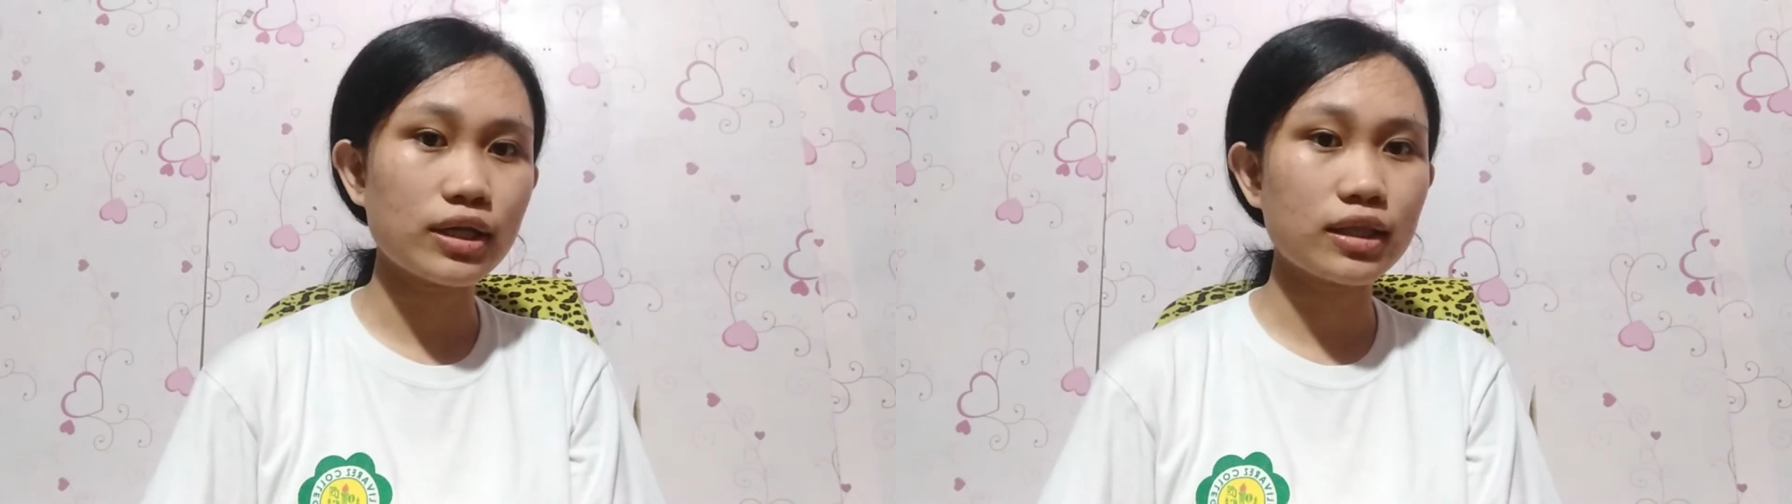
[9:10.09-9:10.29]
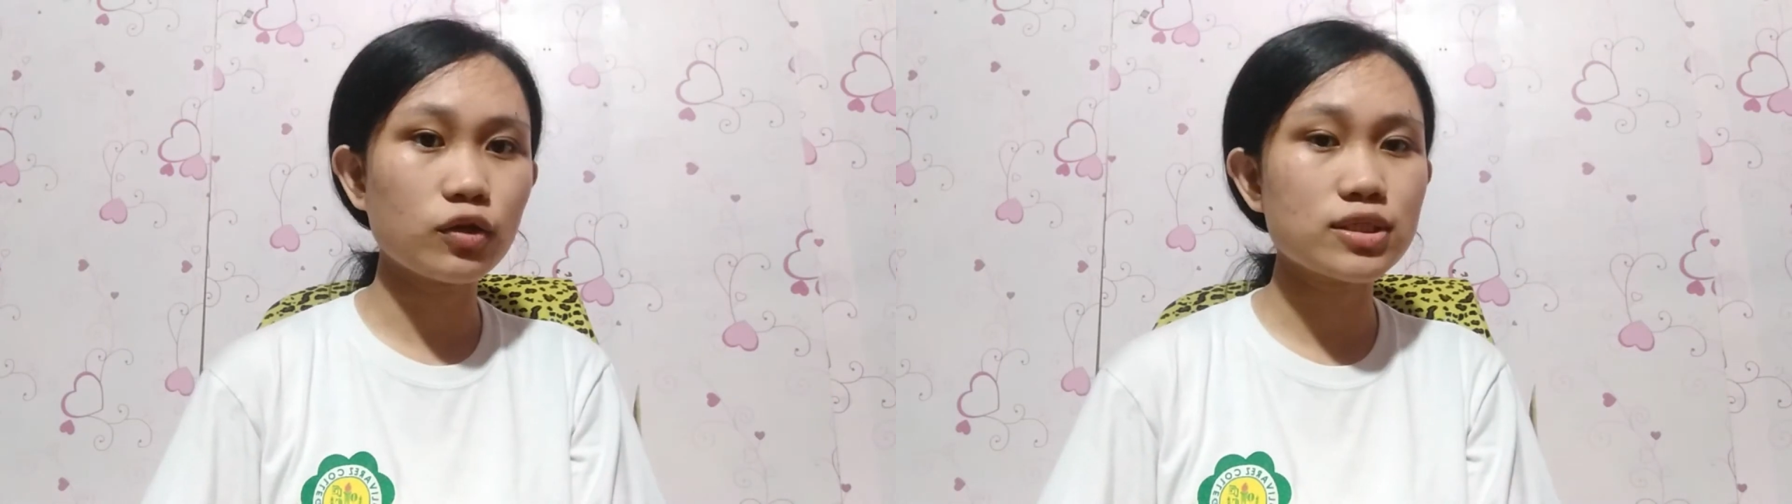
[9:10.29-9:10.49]

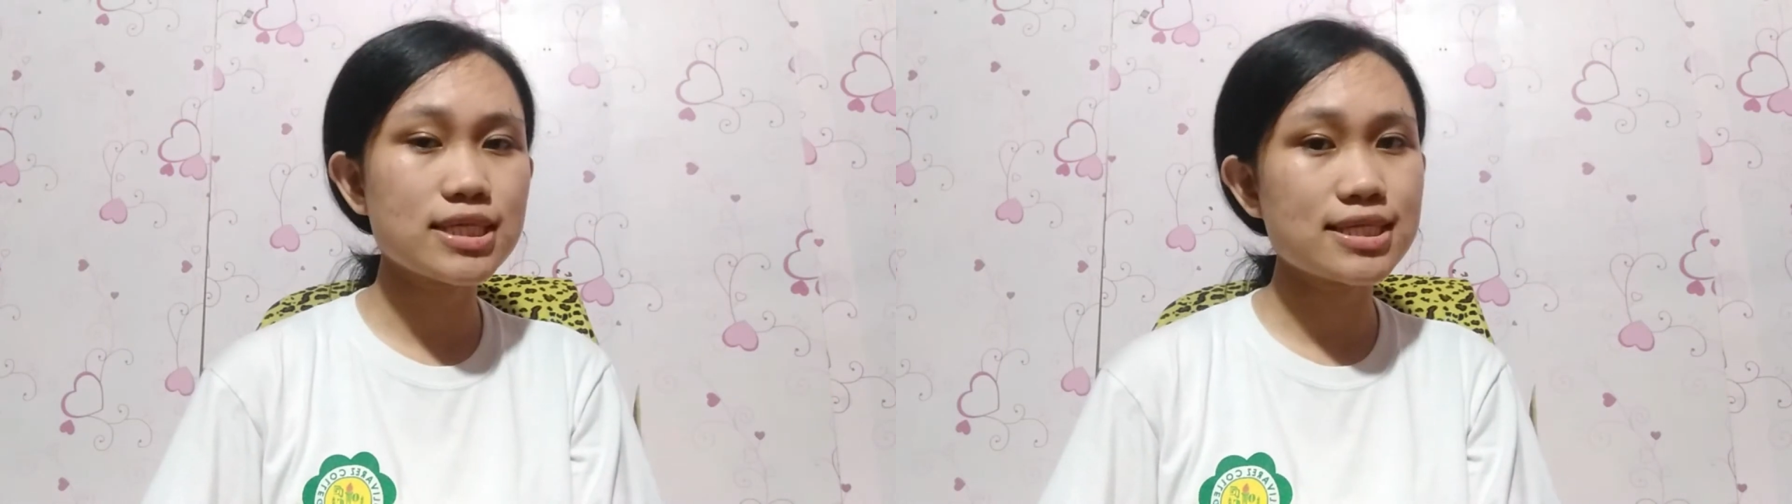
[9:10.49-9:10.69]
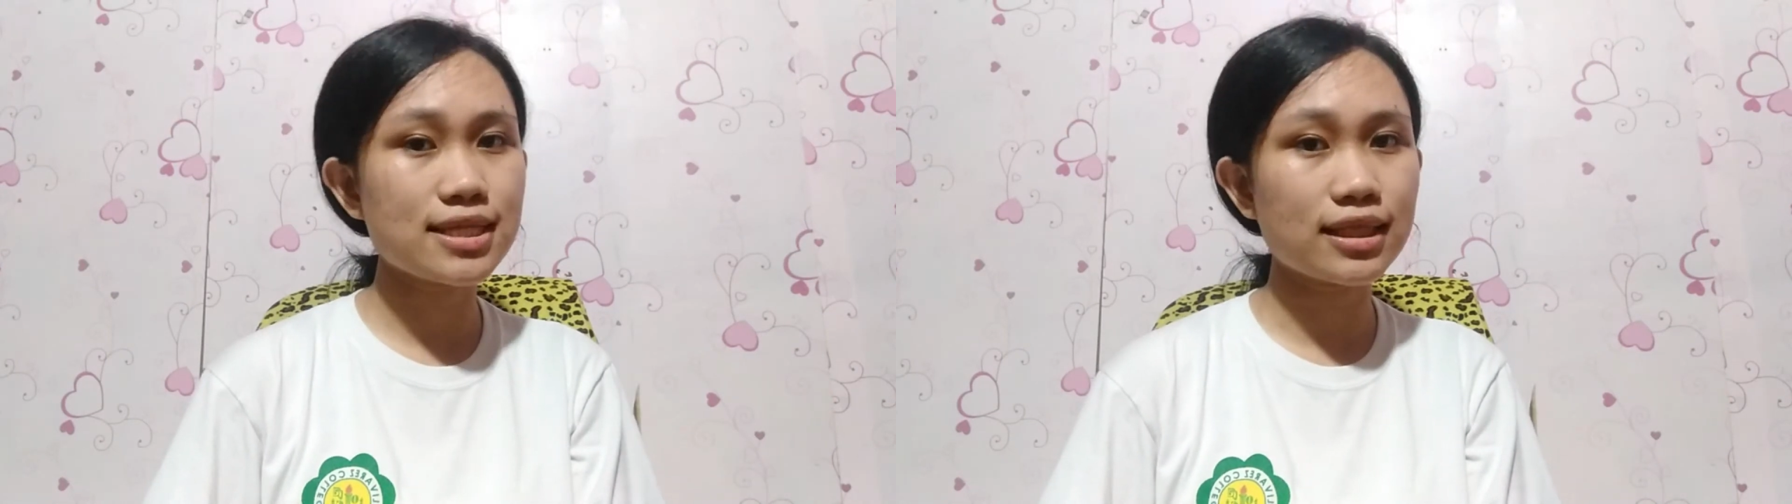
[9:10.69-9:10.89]
that
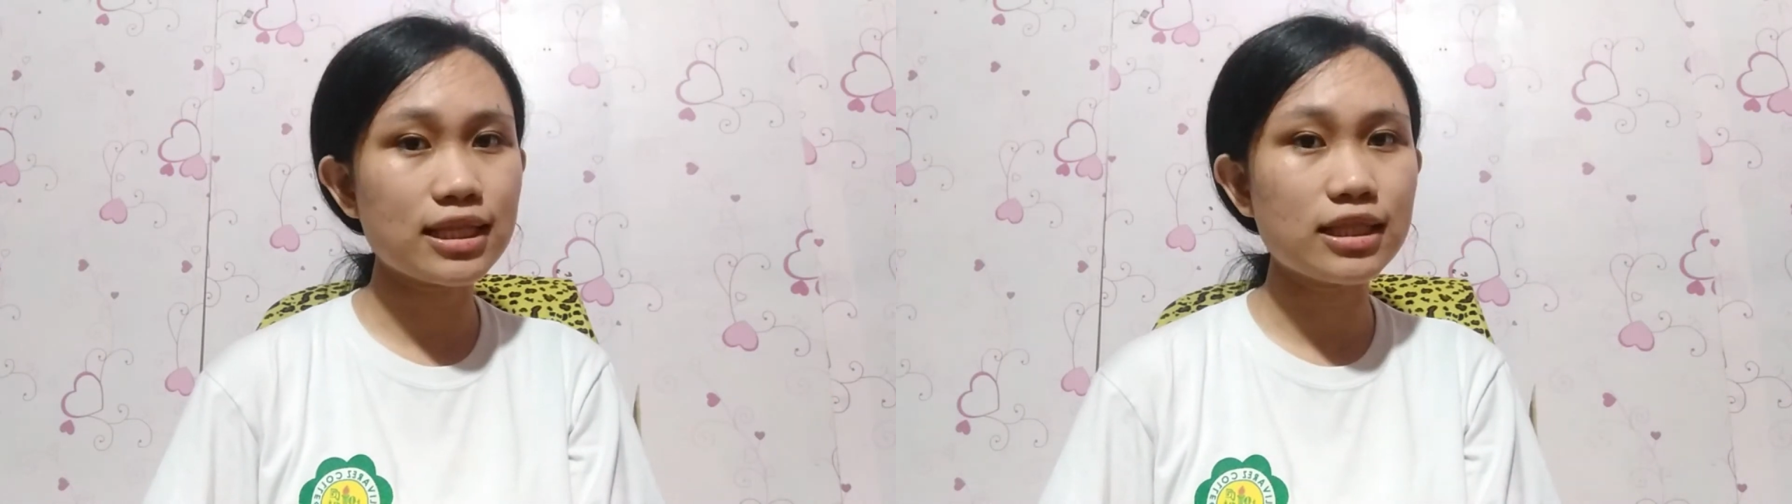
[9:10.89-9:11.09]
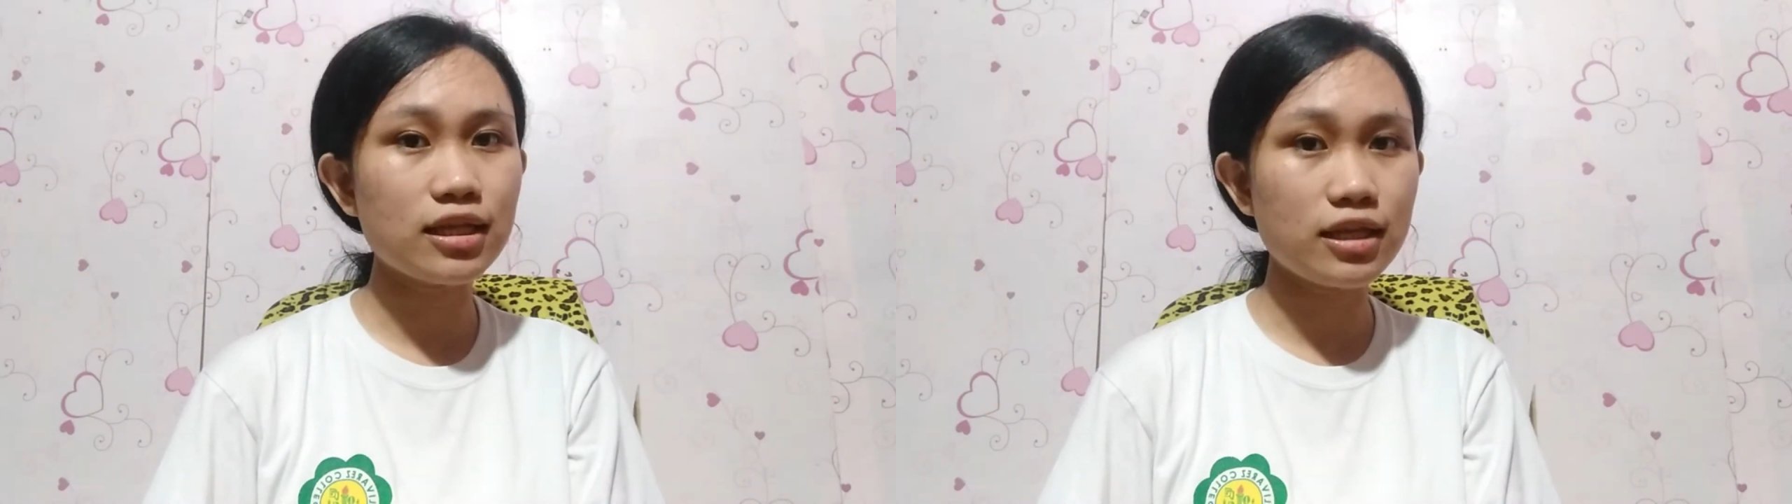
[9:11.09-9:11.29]

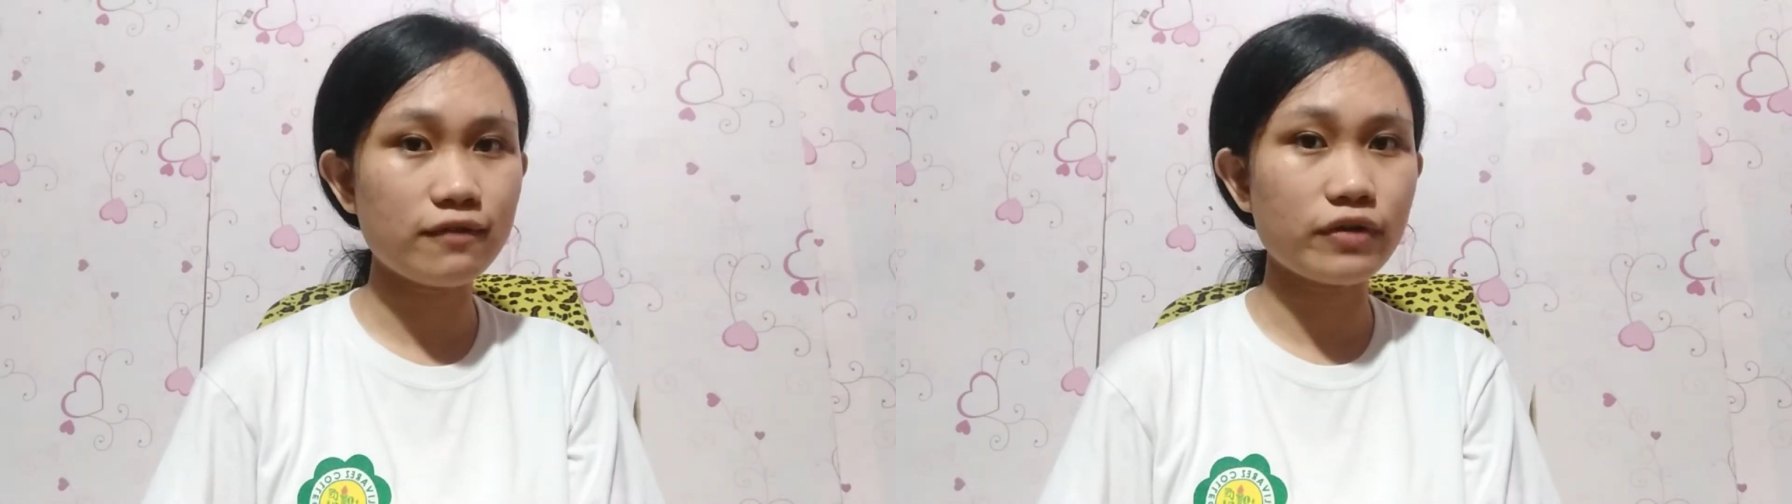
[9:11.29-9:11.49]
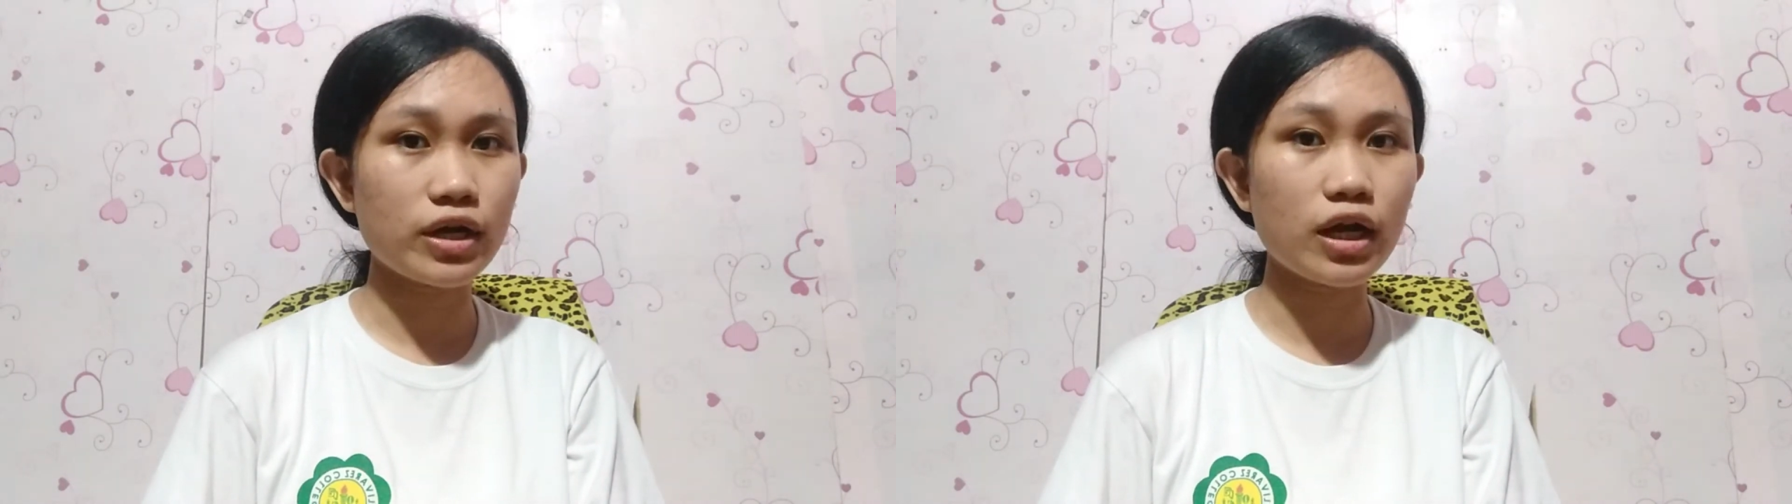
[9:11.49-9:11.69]
consistently delivers